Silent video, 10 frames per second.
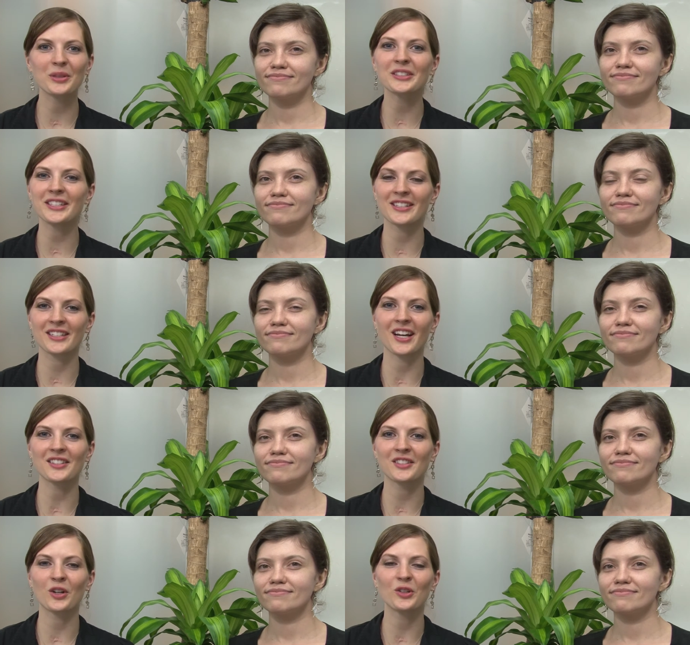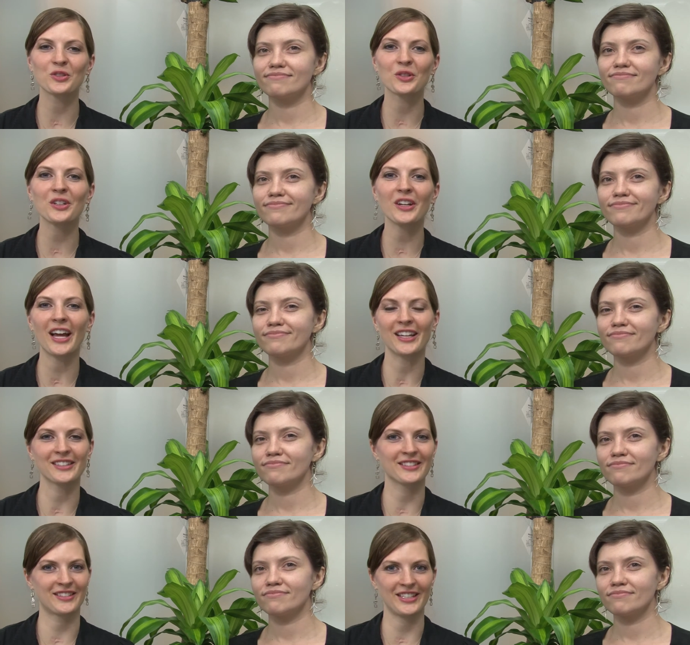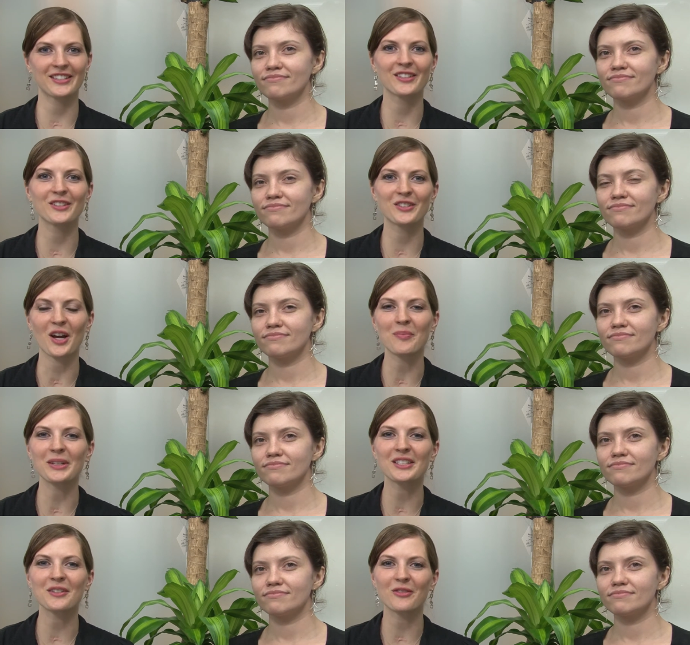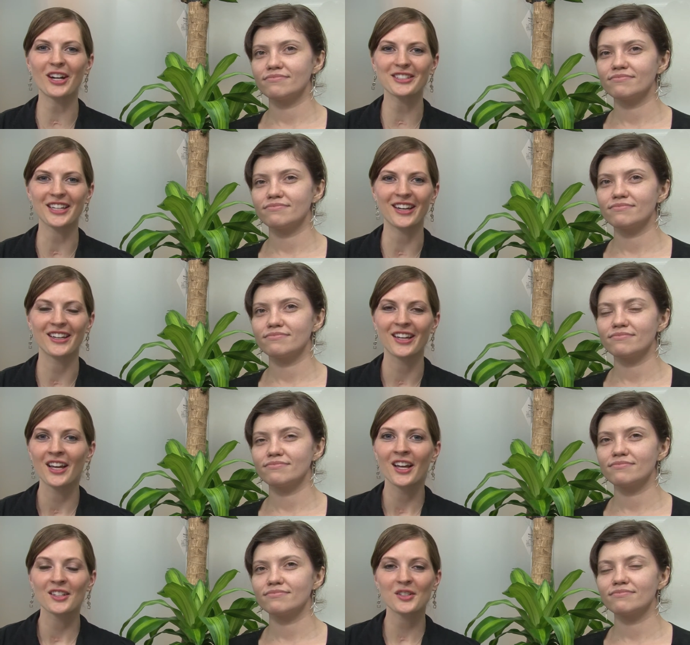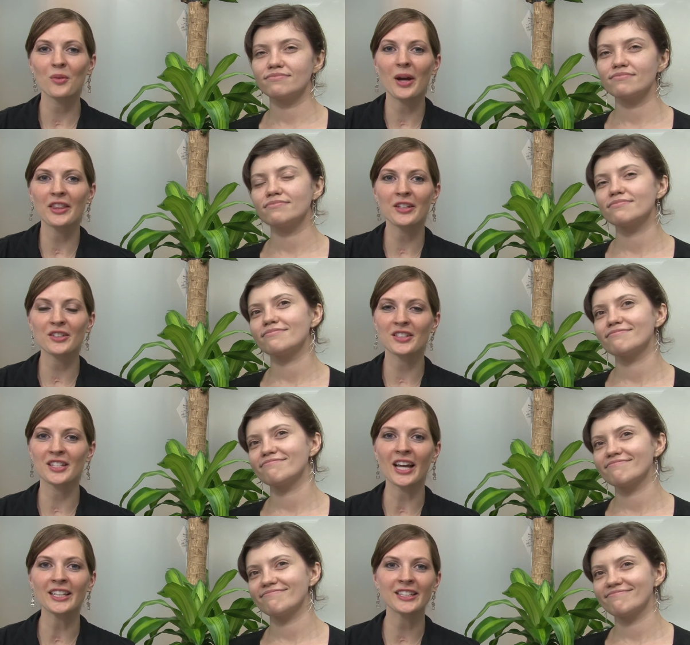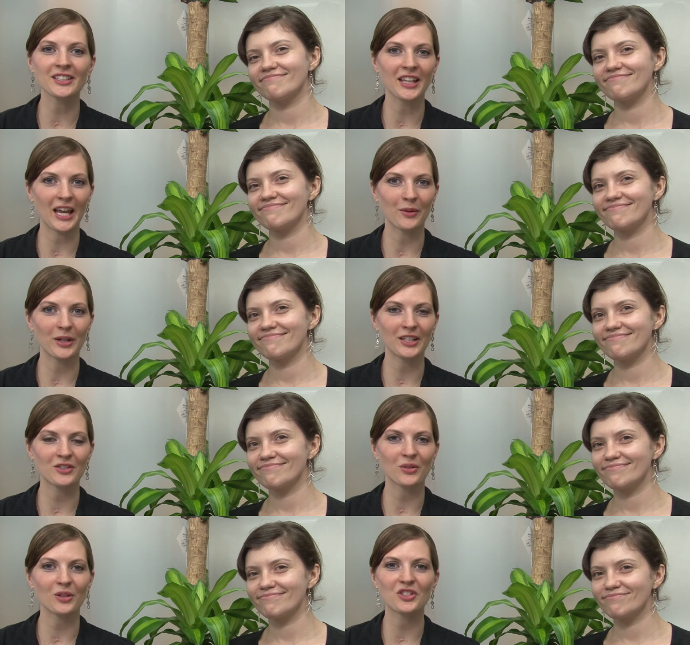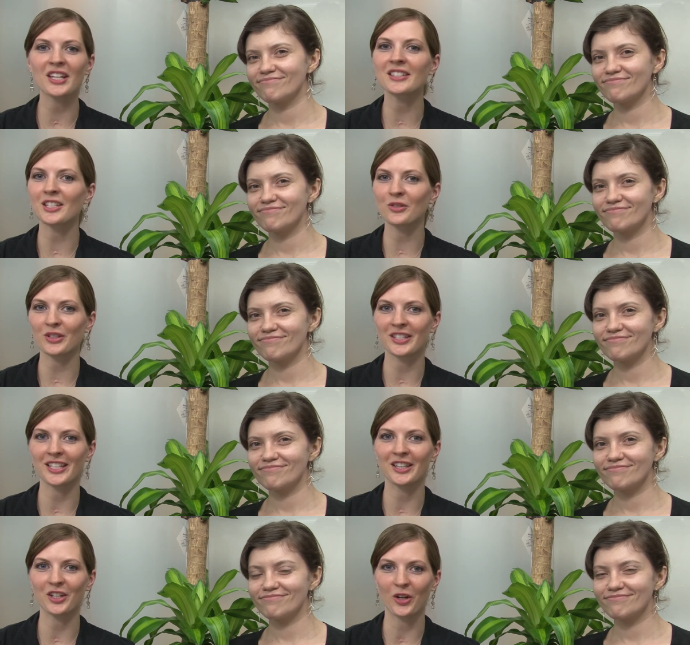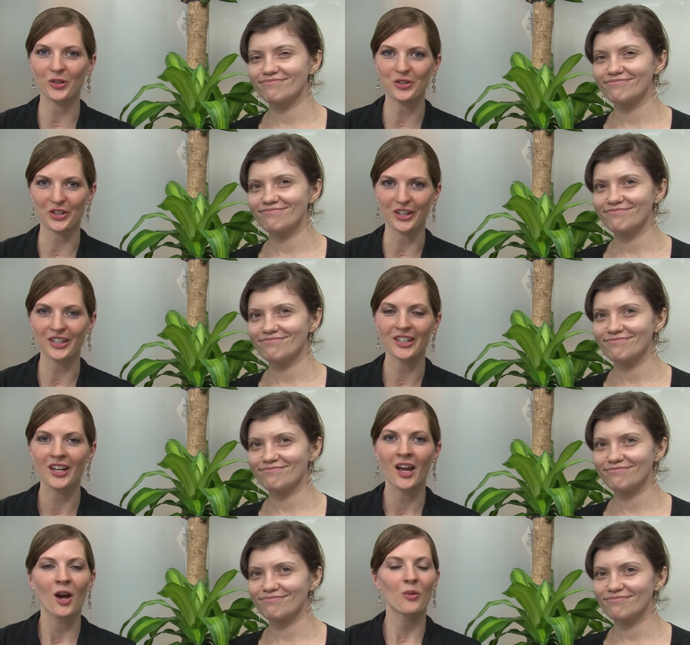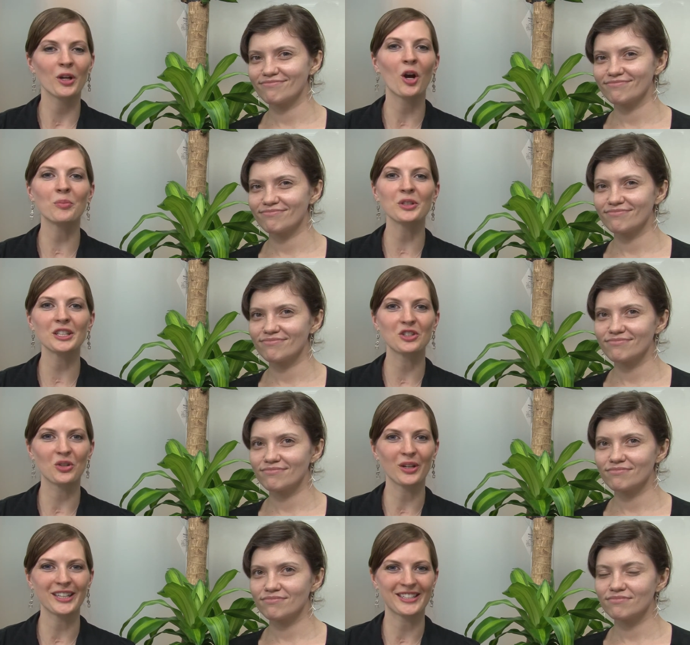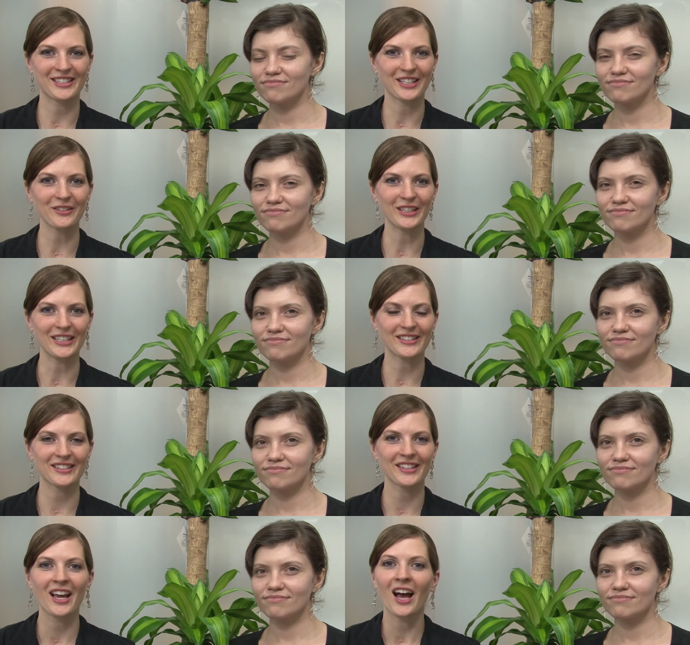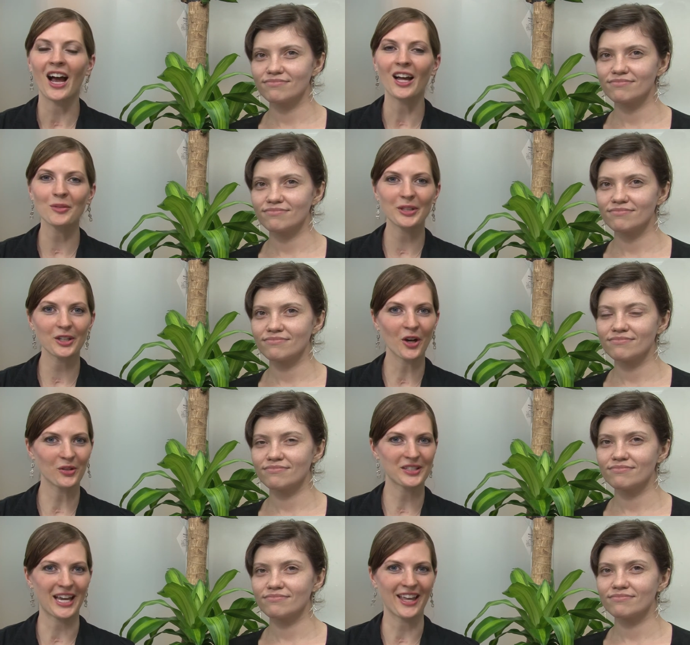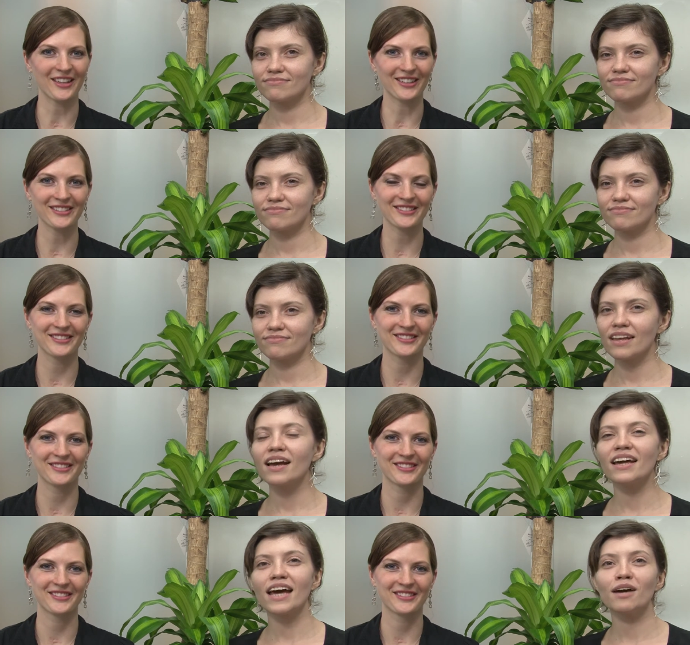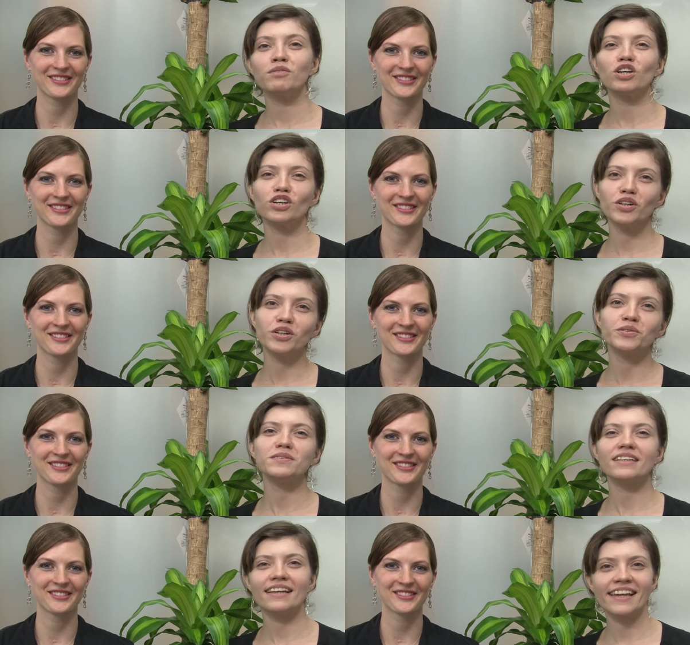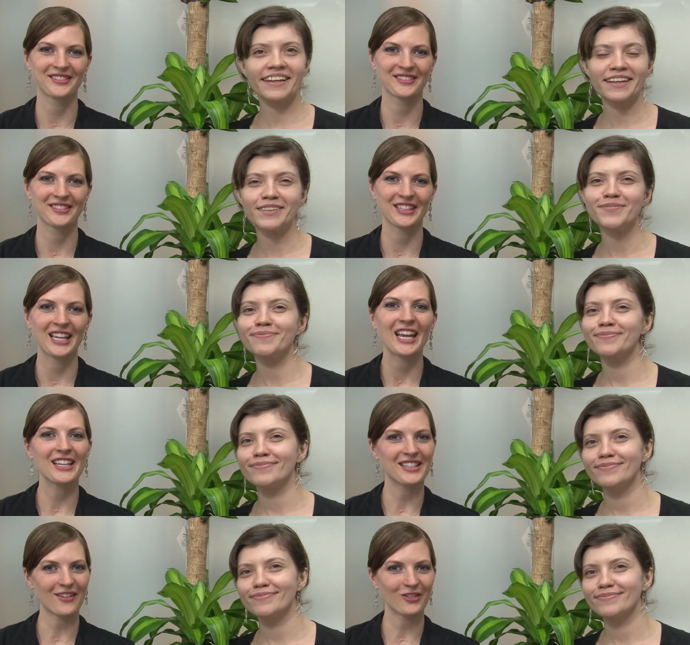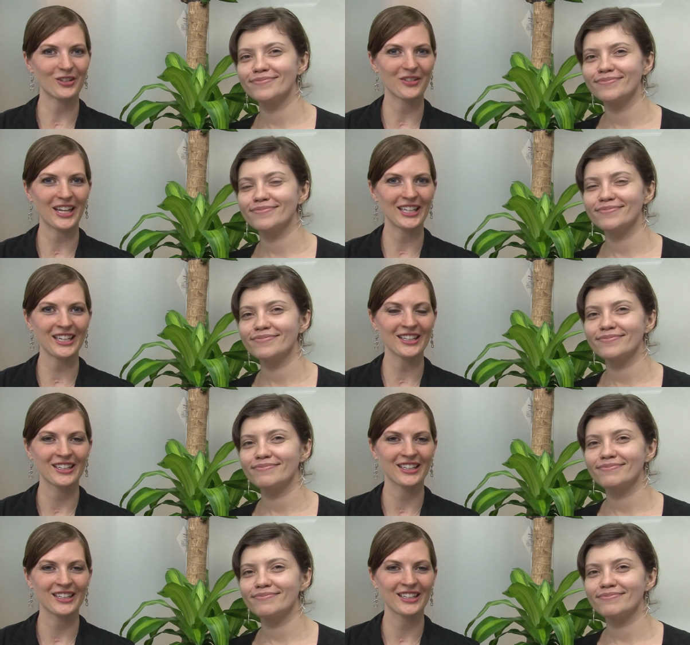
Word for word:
Speaker 1: we'll discuss cultural and seasonal topics of Russia. So whether you're studying the language or just interested in the culture, we hope you'll enjoy the series. I'll be your host, Heather. And I'm your co-host, Elena. Is everyone ready?